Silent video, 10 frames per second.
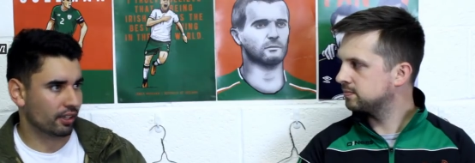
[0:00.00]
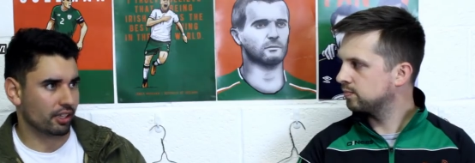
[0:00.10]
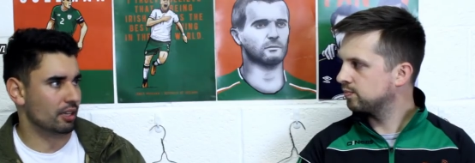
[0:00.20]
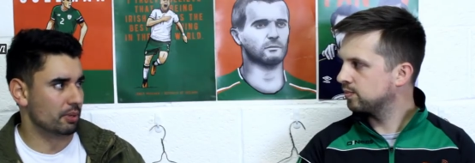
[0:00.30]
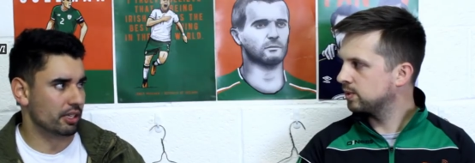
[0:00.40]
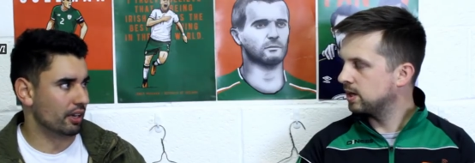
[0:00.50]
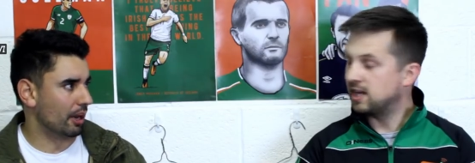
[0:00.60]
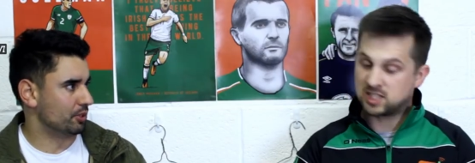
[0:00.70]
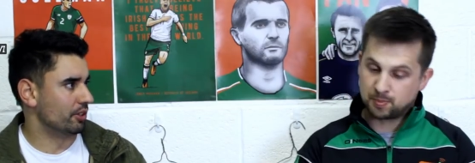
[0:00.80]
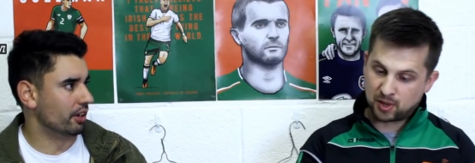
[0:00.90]
Speaker 1: he'd be
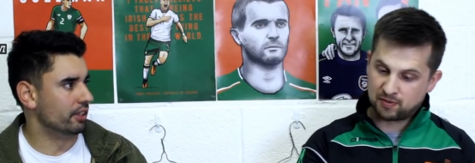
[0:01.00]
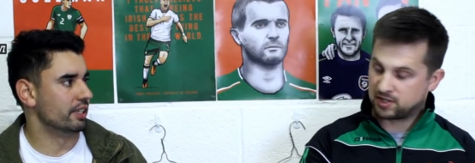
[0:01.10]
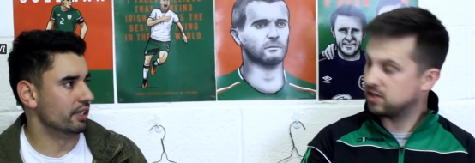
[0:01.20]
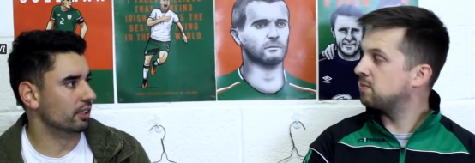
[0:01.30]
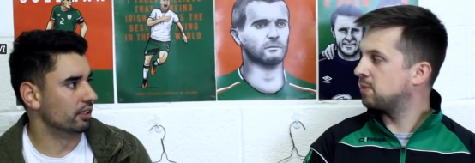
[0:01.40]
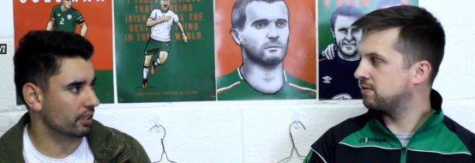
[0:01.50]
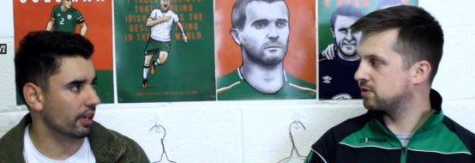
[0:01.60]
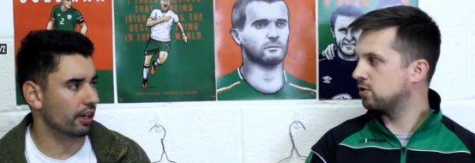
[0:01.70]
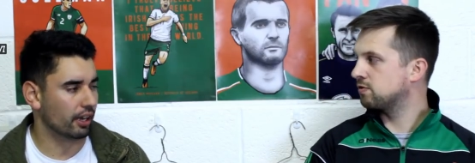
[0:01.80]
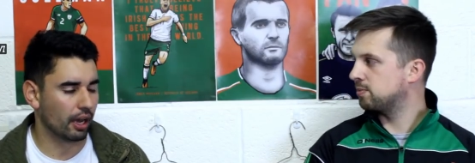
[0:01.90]
absolutely perfect, ideal. Perfect
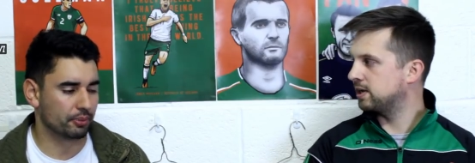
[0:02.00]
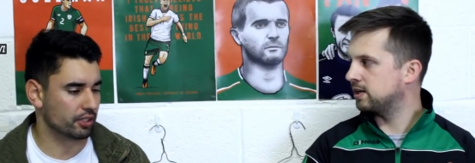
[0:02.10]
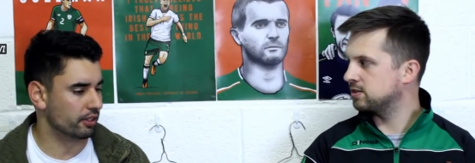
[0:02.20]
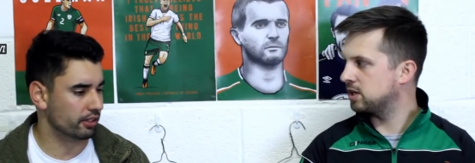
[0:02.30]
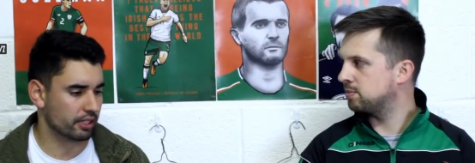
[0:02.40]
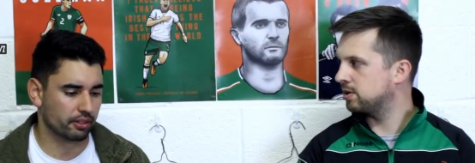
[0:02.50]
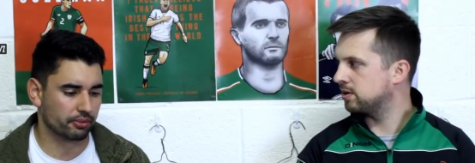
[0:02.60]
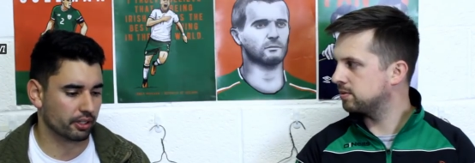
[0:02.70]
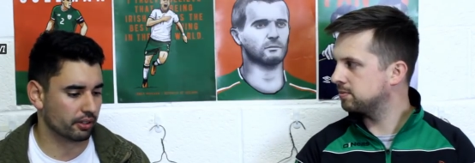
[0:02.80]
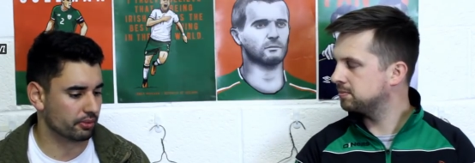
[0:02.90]
yeah, for absolutely
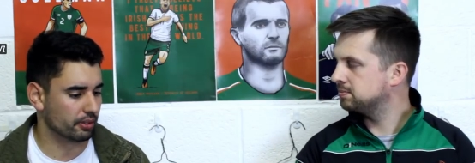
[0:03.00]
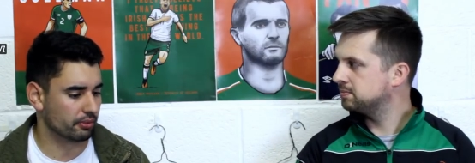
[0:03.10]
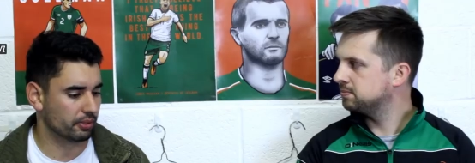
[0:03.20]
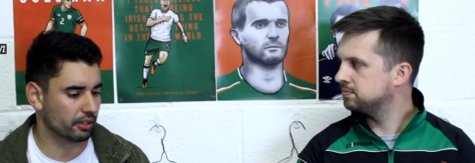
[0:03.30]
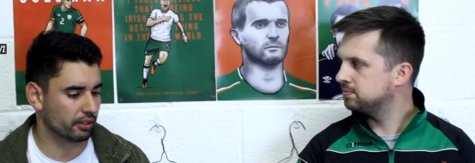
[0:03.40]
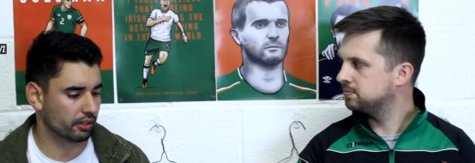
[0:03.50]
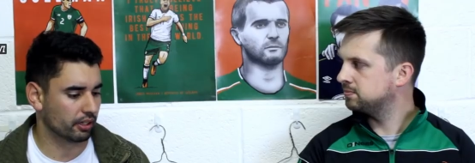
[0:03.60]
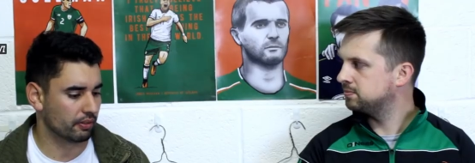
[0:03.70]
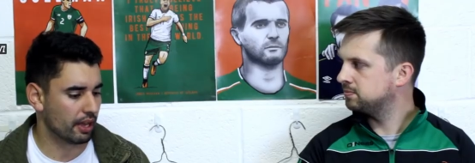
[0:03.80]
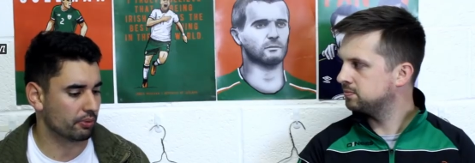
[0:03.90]
ideal for, for, for
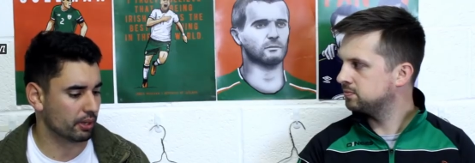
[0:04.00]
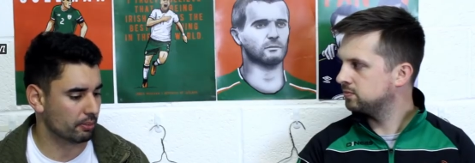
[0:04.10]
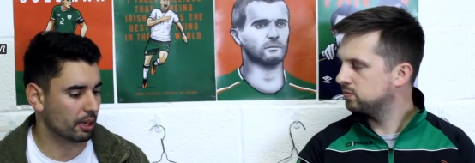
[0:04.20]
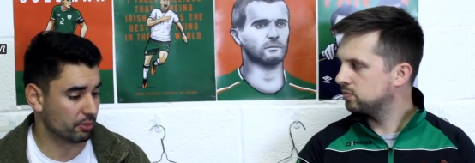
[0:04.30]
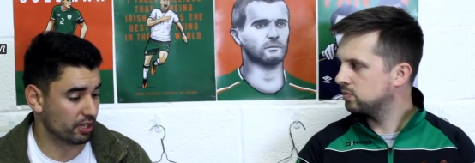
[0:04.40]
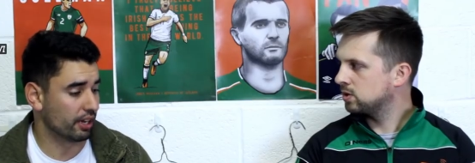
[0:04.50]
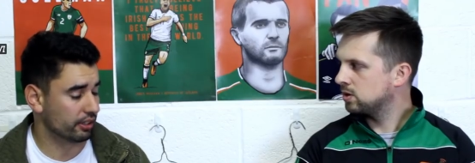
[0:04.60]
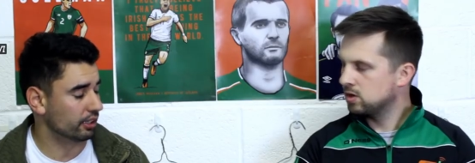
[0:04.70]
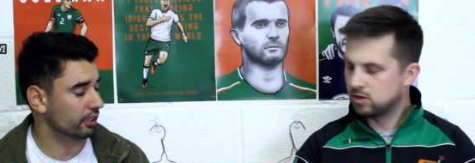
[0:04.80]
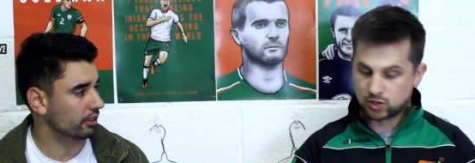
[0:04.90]
kind of left wing back. But
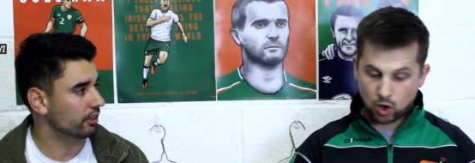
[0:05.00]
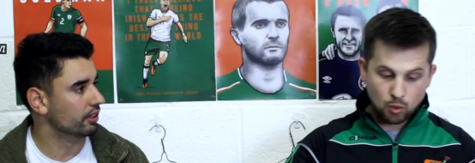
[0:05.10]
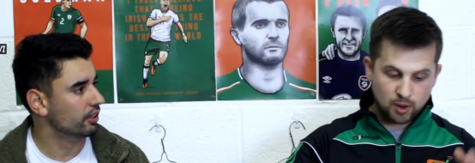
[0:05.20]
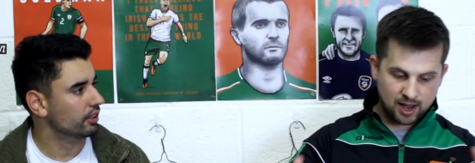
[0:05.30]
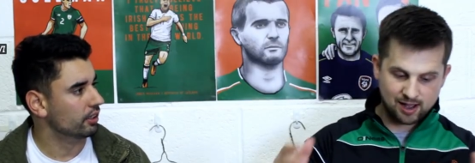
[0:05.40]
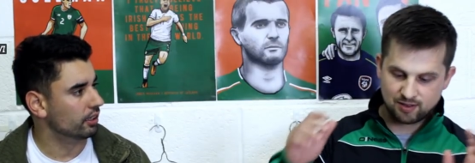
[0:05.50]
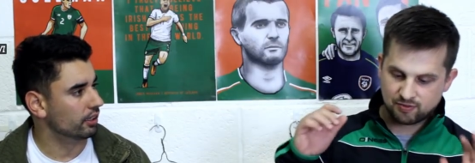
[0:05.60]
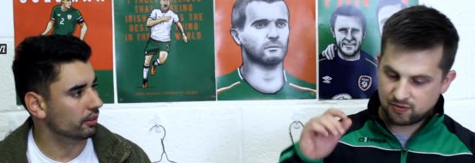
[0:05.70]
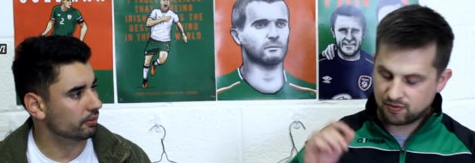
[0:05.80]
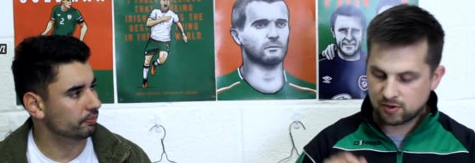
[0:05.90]
yeah, I think so. We
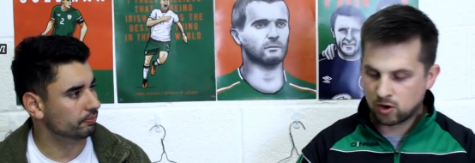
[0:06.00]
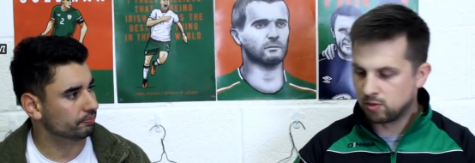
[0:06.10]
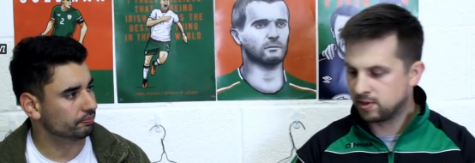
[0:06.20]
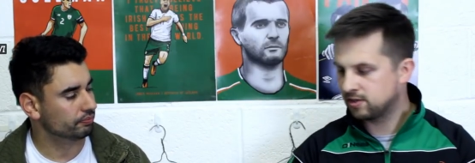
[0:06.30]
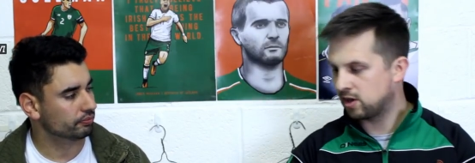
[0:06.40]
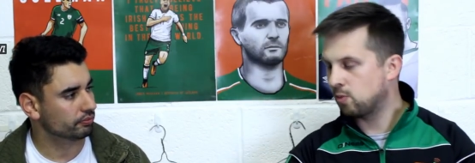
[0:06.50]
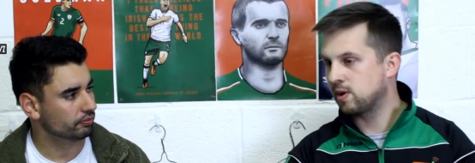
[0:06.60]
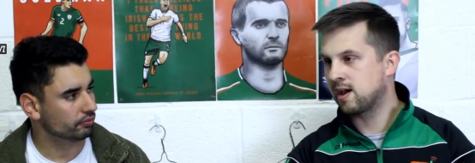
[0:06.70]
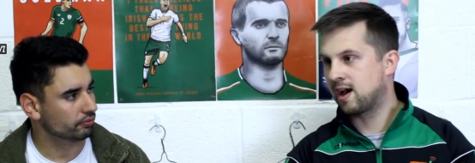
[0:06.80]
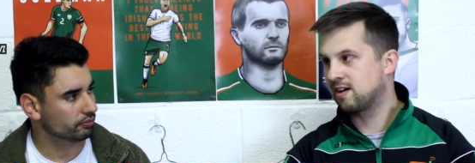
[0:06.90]
have
Speaker 2: yeah. Coleman and
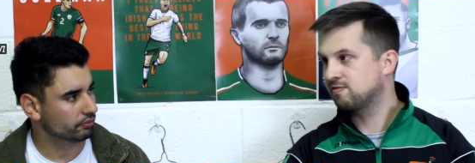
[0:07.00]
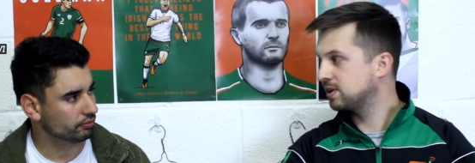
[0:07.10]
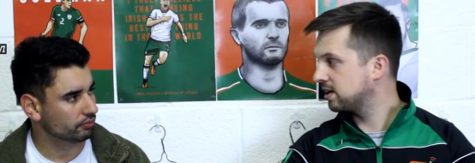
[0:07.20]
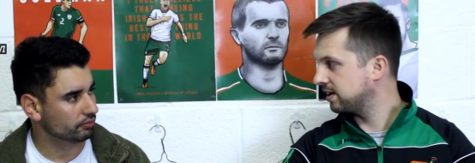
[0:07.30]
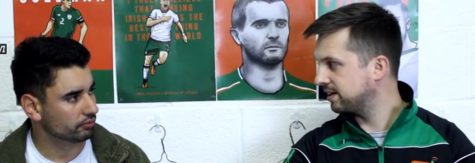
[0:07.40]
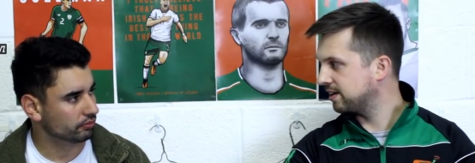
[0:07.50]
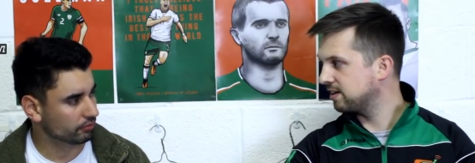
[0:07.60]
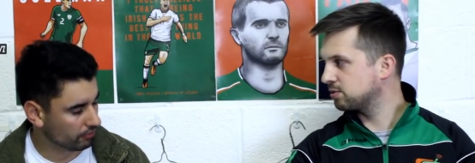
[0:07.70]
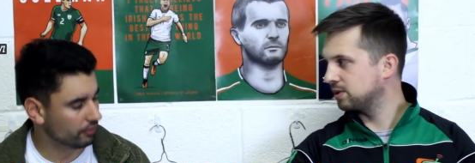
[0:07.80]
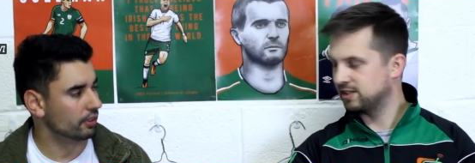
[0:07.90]
we have McClean
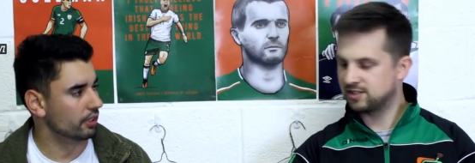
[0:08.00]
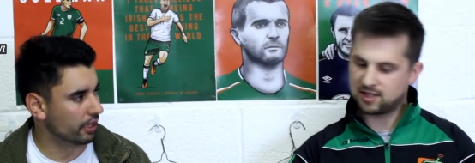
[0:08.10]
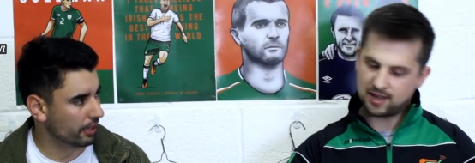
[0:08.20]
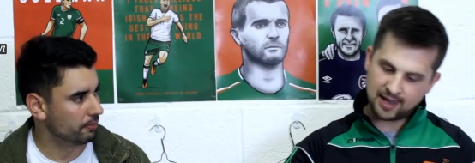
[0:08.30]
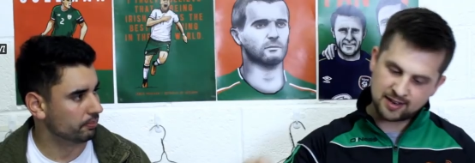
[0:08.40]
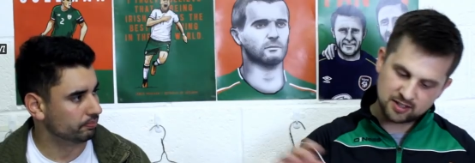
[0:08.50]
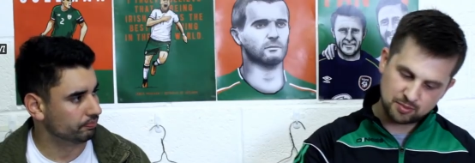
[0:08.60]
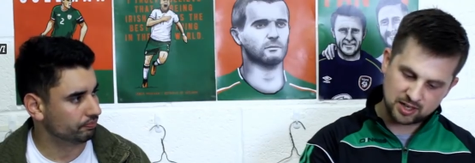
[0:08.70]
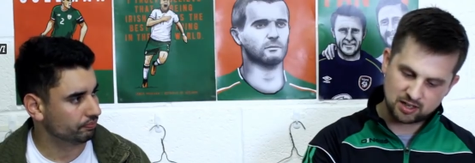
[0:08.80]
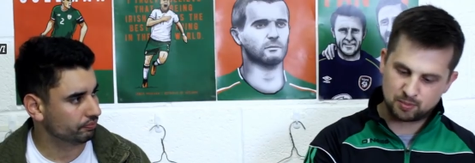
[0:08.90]
left wings yeah. into
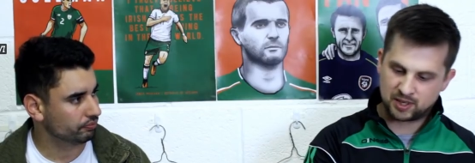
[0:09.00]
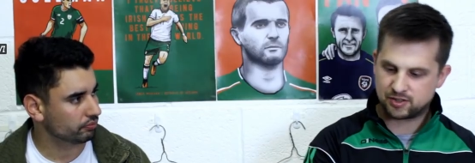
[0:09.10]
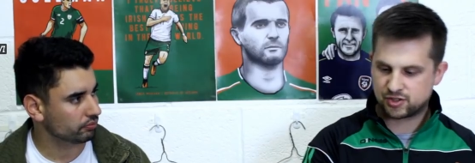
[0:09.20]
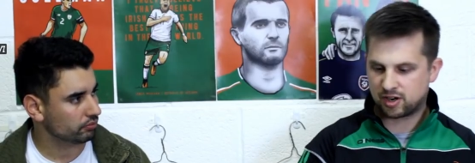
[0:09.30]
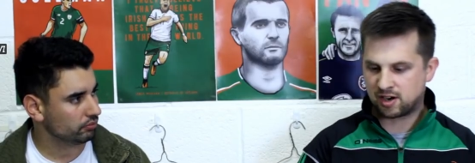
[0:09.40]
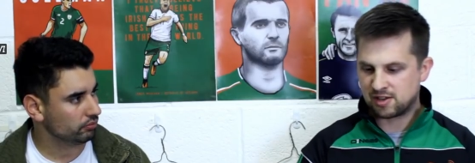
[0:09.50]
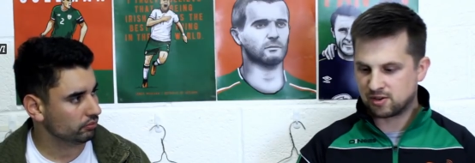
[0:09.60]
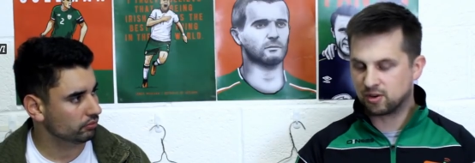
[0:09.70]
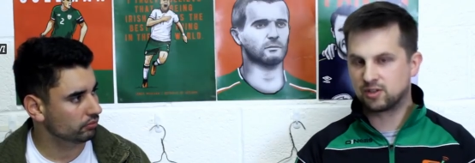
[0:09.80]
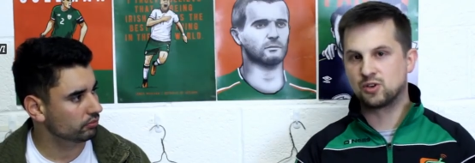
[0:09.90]
the middle of the pitch. Are
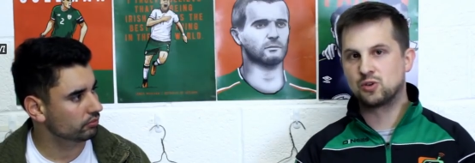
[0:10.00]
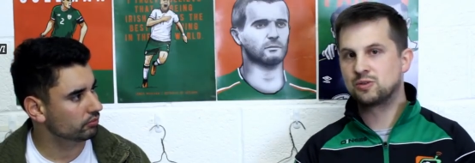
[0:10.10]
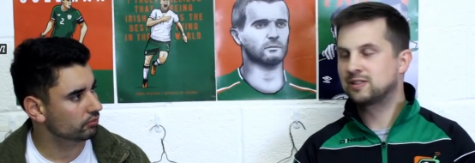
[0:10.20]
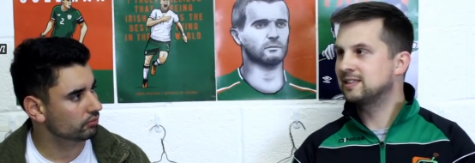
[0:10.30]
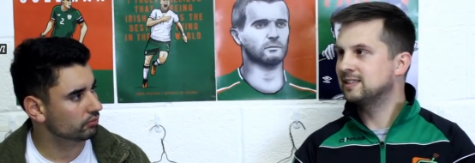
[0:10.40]
you going to go?